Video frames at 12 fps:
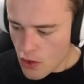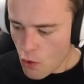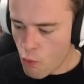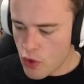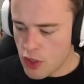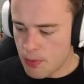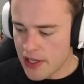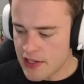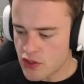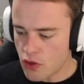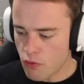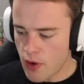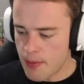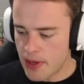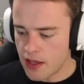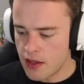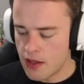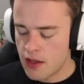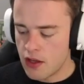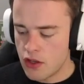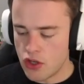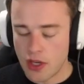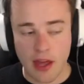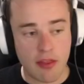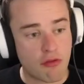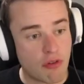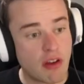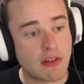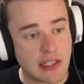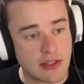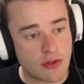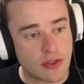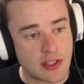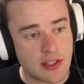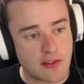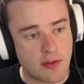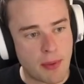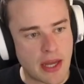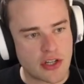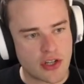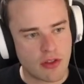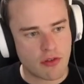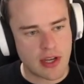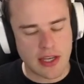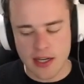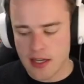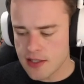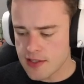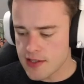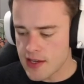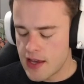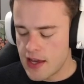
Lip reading: when you play Soul Reaping, you gain 3 resources for banishing 3 cards,